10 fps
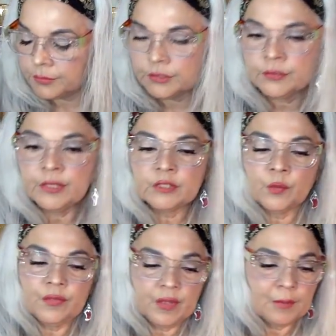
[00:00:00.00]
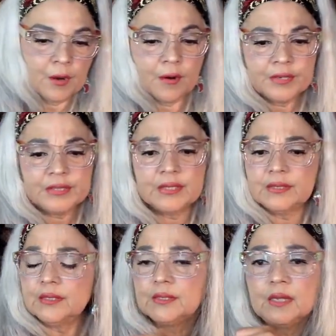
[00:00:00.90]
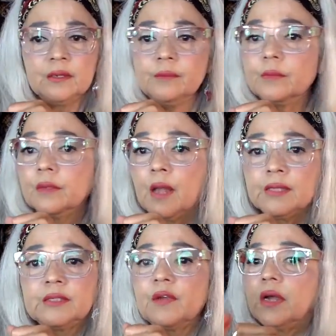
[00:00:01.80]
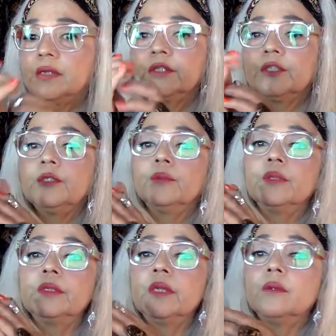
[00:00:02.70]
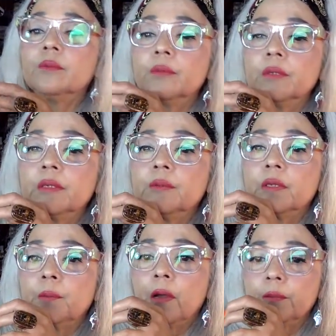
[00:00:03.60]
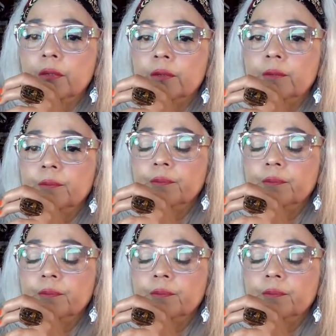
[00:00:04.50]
so that's one thing Mercari does, and it's getting lots of eyes too. It's getting really, really popular.